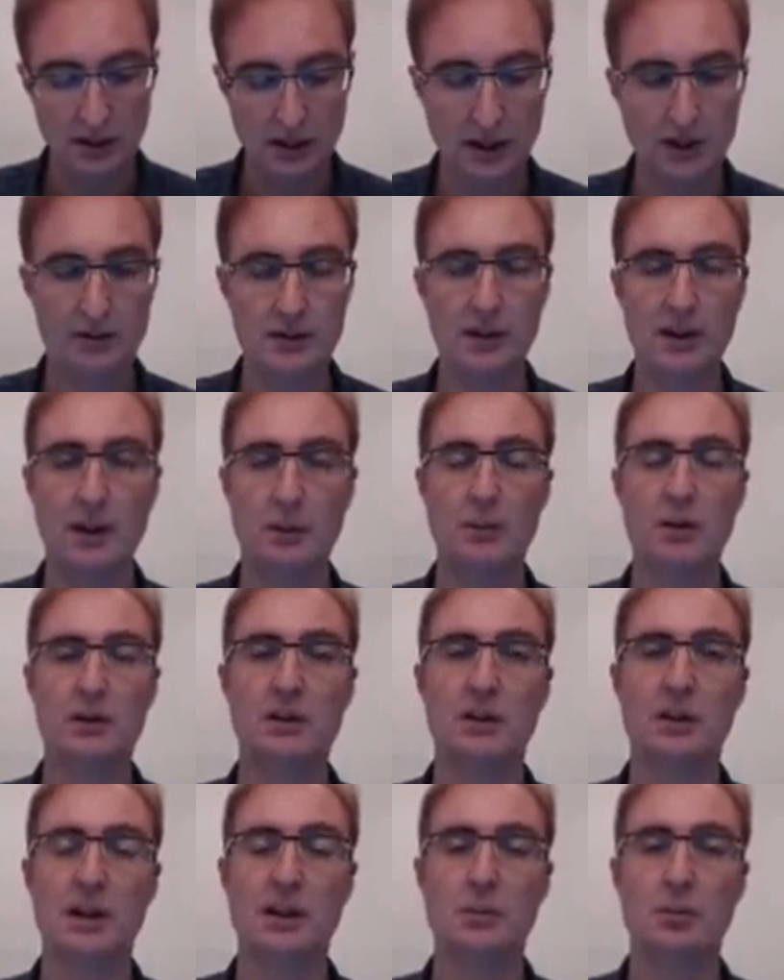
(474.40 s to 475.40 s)
If the network
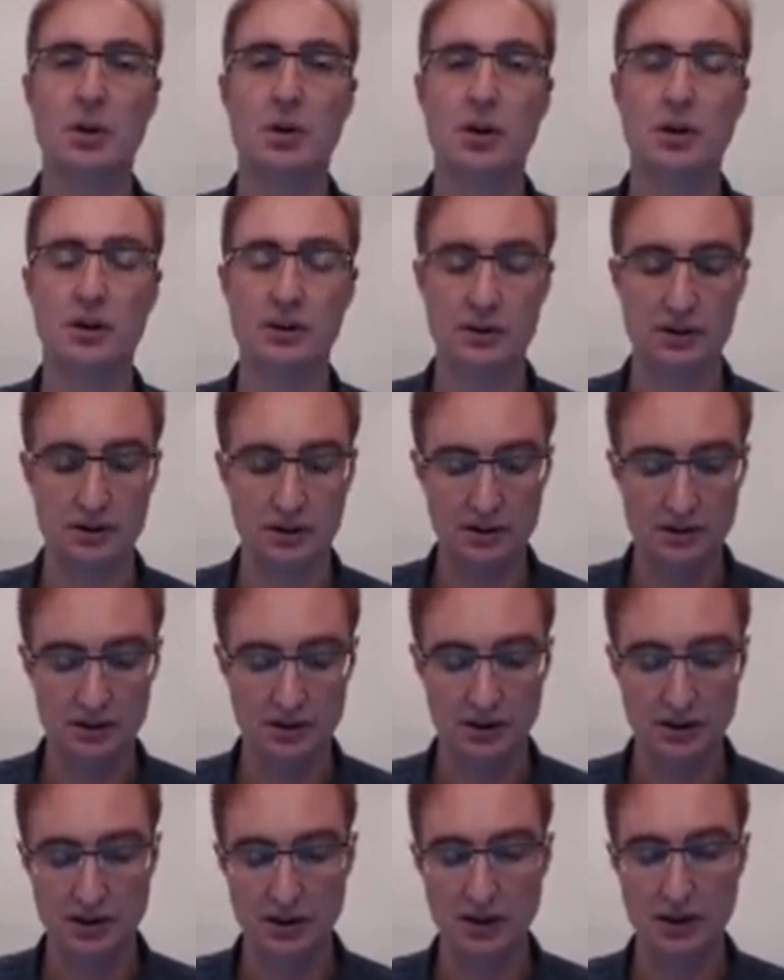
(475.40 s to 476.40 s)
delay were constant,
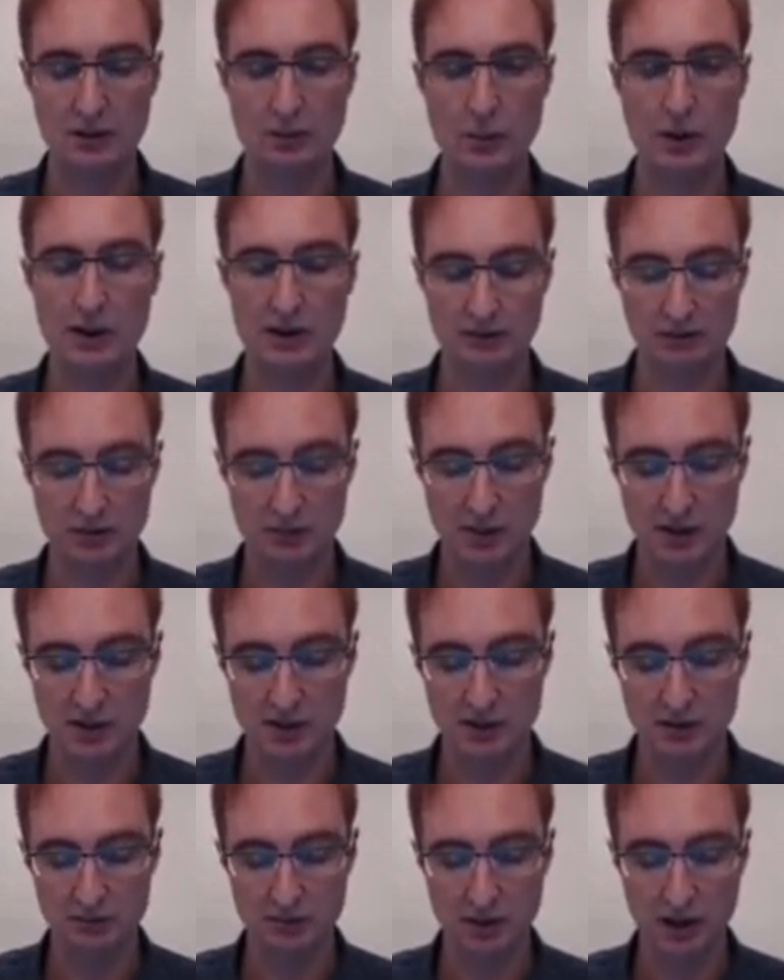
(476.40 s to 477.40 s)
when
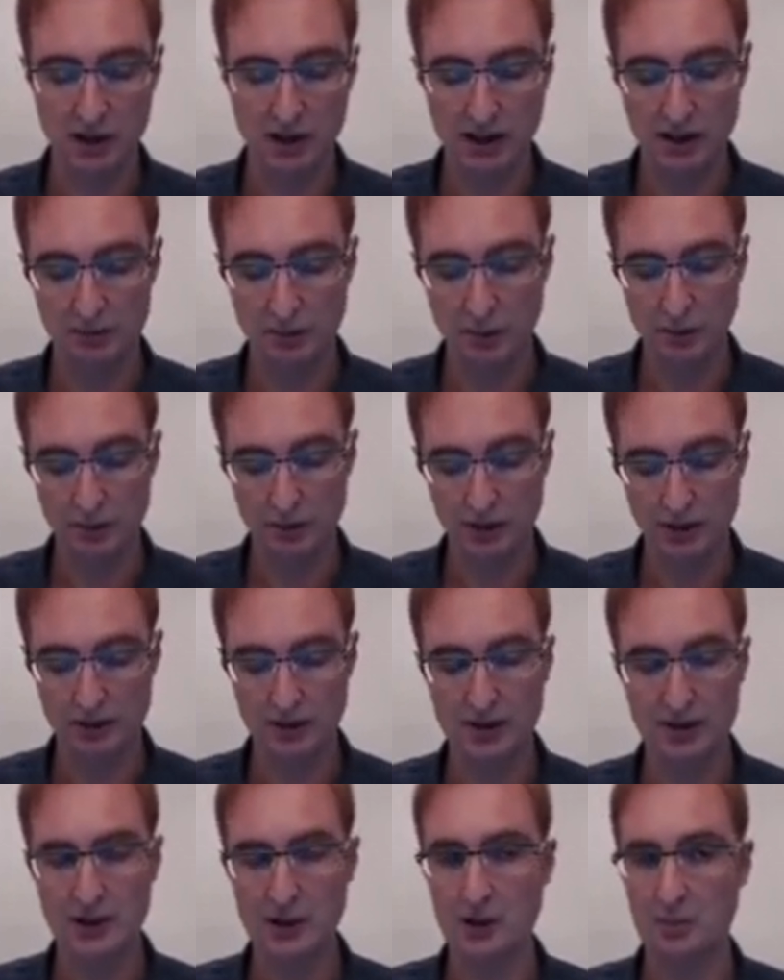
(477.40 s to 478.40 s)
information arrived, we would
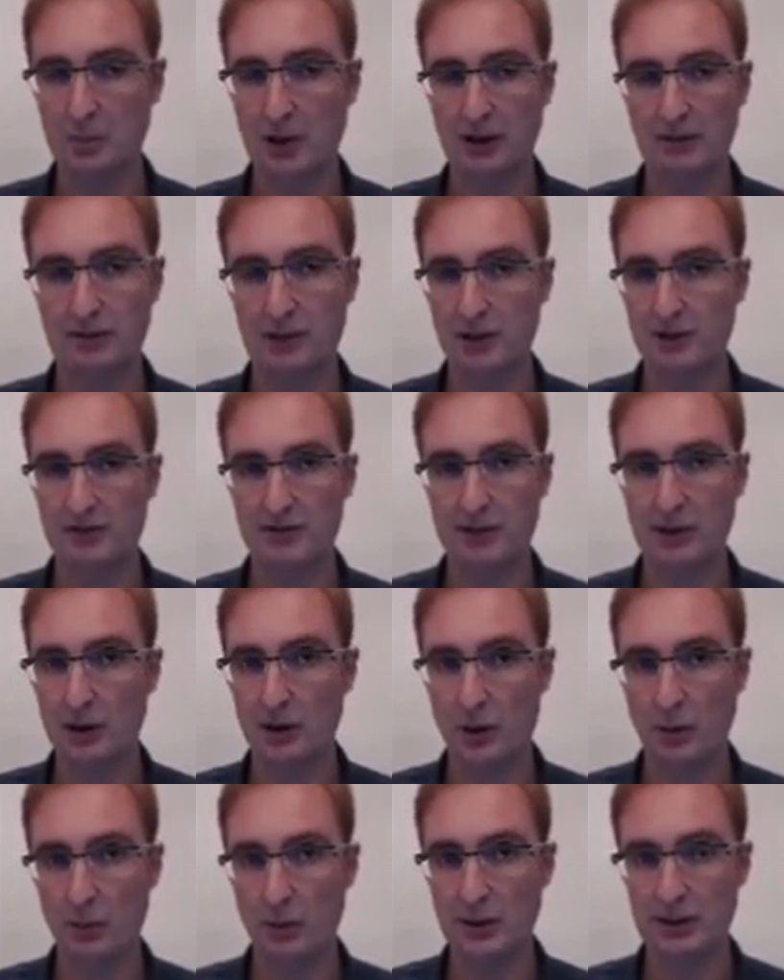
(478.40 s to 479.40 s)
only need a buffer of,
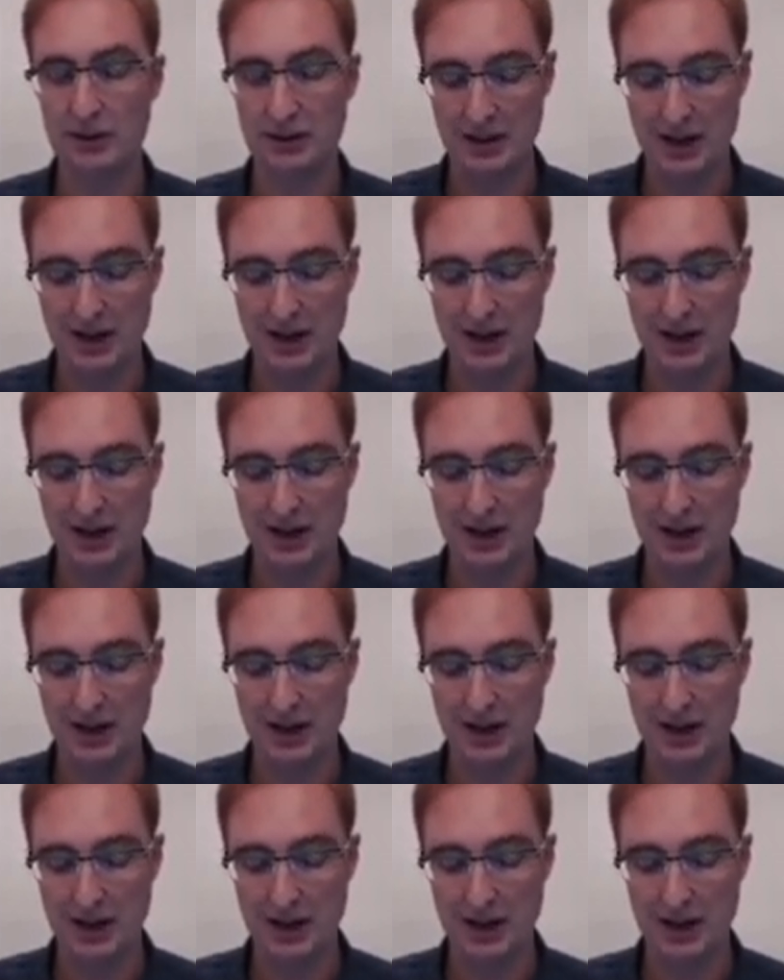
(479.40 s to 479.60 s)
one